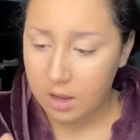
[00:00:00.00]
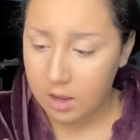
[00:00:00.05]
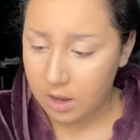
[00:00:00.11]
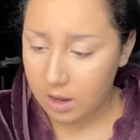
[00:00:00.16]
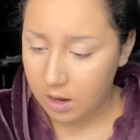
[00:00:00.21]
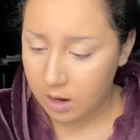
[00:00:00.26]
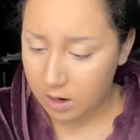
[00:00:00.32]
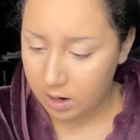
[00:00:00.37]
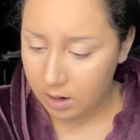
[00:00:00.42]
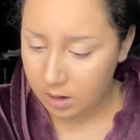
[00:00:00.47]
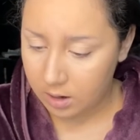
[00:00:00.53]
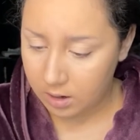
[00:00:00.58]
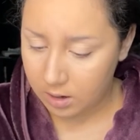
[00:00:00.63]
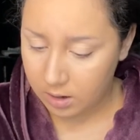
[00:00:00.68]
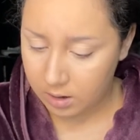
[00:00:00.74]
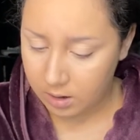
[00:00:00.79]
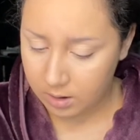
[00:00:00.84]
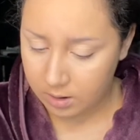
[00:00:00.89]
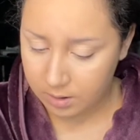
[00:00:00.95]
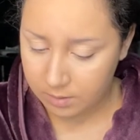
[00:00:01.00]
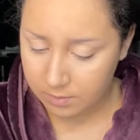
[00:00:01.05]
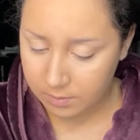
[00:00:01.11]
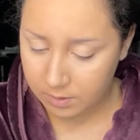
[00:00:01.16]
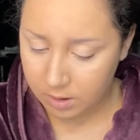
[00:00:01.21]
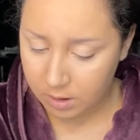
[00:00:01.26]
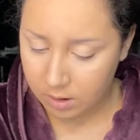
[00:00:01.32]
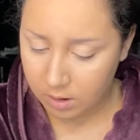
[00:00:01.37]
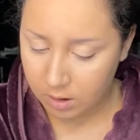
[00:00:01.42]

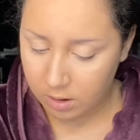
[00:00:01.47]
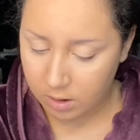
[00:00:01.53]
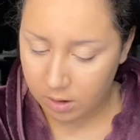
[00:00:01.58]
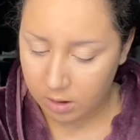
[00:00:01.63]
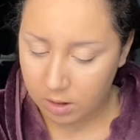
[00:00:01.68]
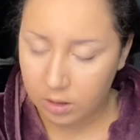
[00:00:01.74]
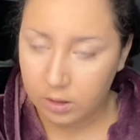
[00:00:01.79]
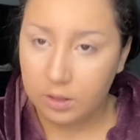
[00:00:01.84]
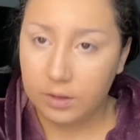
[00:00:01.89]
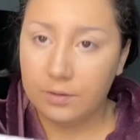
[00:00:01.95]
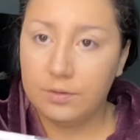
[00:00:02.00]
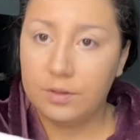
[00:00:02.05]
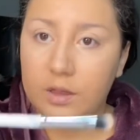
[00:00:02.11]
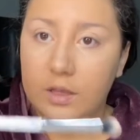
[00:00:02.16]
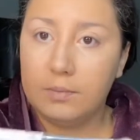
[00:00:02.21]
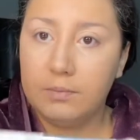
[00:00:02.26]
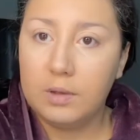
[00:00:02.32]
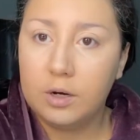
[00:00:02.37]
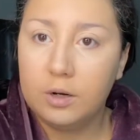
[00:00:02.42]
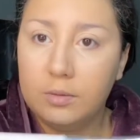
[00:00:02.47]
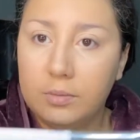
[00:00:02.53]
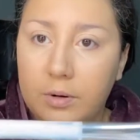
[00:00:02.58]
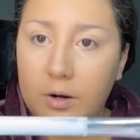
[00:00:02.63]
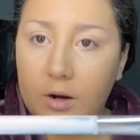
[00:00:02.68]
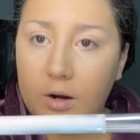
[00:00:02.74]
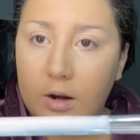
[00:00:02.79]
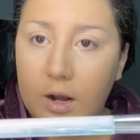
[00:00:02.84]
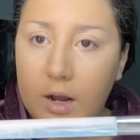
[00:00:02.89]
All of the middle
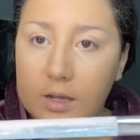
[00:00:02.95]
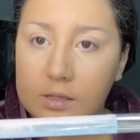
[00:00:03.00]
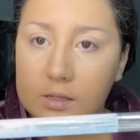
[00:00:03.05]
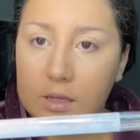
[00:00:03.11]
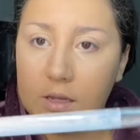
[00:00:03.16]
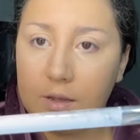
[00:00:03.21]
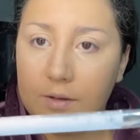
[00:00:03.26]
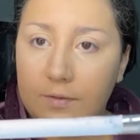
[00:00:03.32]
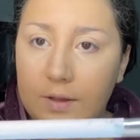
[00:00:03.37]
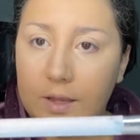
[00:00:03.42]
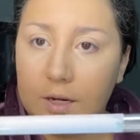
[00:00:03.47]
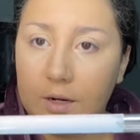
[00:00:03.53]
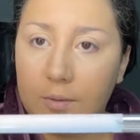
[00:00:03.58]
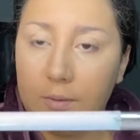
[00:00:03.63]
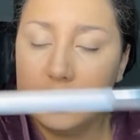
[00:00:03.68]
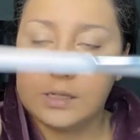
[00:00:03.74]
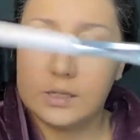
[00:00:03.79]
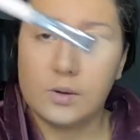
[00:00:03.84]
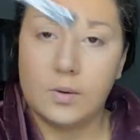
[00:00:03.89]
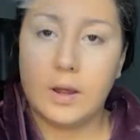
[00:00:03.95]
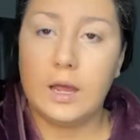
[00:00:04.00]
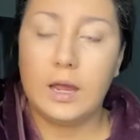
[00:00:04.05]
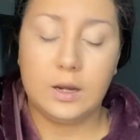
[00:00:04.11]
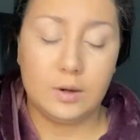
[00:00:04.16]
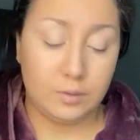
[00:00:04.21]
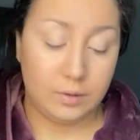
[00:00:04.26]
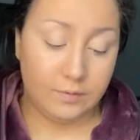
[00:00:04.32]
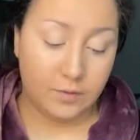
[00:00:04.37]
part has like faded away, so I
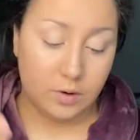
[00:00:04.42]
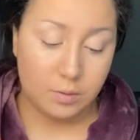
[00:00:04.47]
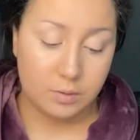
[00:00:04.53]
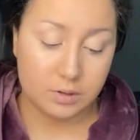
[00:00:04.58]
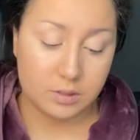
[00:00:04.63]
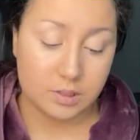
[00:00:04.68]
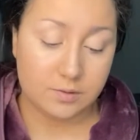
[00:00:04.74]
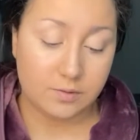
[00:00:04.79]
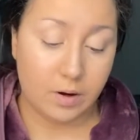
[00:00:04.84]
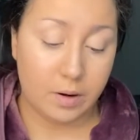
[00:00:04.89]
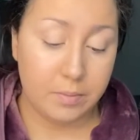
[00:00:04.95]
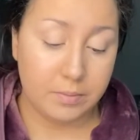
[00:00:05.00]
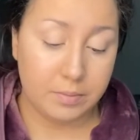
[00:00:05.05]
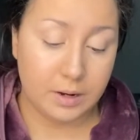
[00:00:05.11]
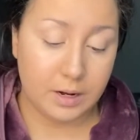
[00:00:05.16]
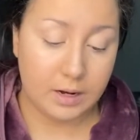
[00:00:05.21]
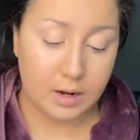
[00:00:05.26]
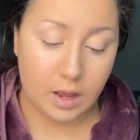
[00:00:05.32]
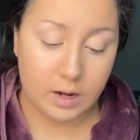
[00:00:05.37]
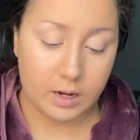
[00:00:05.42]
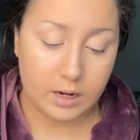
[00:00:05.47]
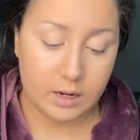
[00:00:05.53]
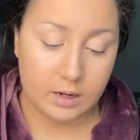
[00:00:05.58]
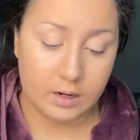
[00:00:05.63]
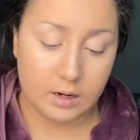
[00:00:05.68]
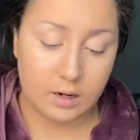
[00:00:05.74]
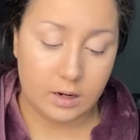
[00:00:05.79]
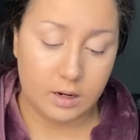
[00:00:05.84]
don't even know what it's from, but I got it
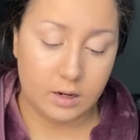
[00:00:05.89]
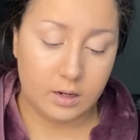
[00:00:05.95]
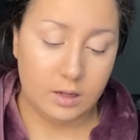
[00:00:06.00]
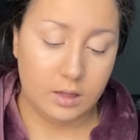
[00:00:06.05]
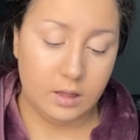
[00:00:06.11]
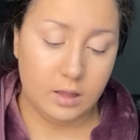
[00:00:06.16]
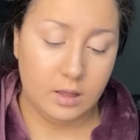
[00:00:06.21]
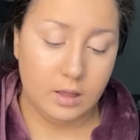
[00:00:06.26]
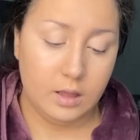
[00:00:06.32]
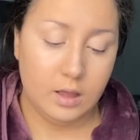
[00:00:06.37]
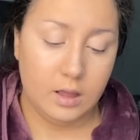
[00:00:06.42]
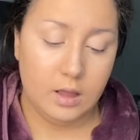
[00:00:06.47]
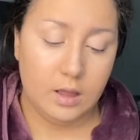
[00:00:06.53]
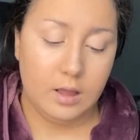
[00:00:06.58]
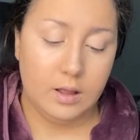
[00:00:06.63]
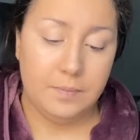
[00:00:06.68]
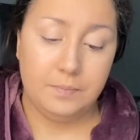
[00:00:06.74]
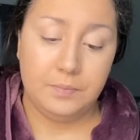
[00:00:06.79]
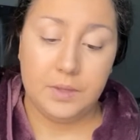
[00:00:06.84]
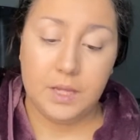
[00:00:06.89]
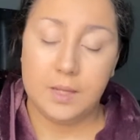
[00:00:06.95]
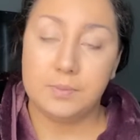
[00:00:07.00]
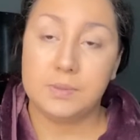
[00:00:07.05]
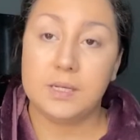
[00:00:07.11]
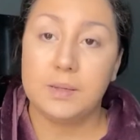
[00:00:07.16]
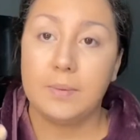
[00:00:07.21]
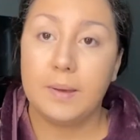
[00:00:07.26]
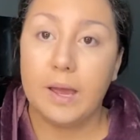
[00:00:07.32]
in a
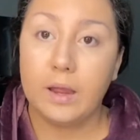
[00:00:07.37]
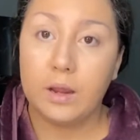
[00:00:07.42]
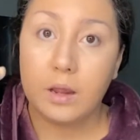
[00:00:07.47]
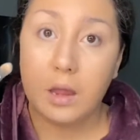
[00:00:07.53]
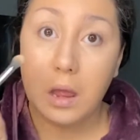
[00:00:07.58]
Ipsy bag.